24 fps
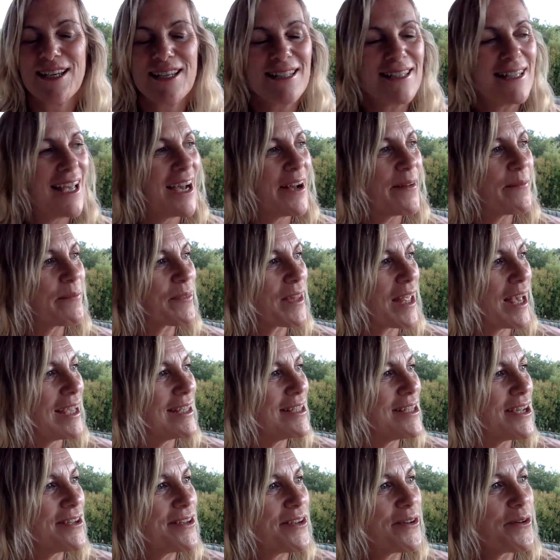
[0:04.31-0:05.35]
Now, I
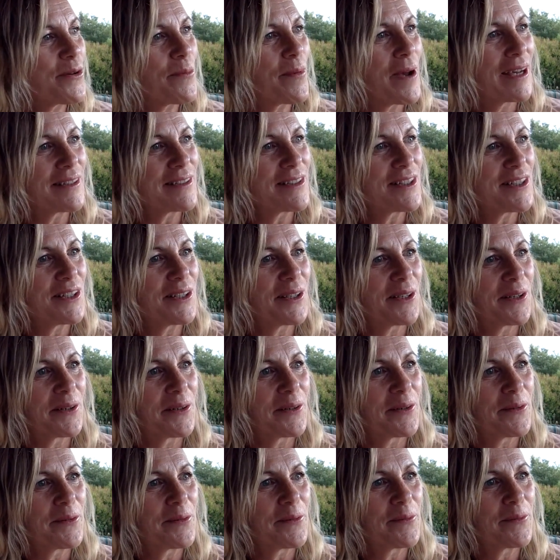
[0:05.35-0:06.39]
don't know about you,
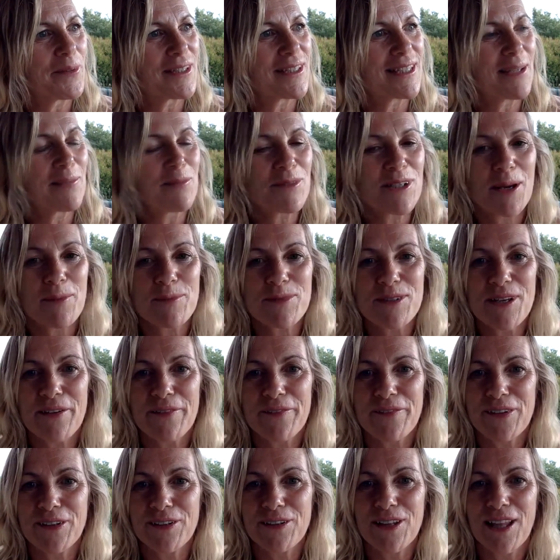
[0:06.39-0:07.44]
but sometimes I
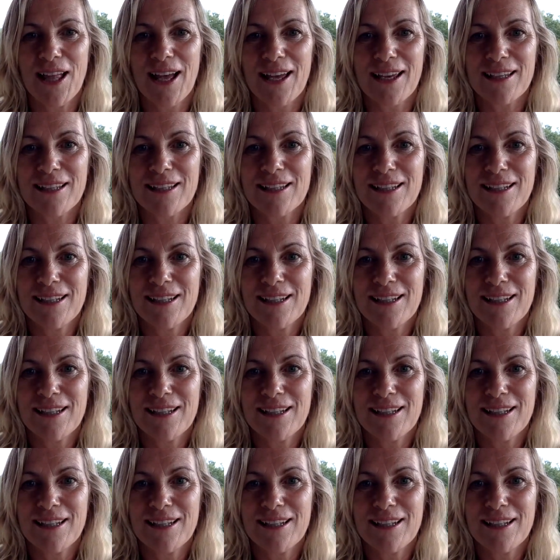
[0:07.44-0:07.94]
feel like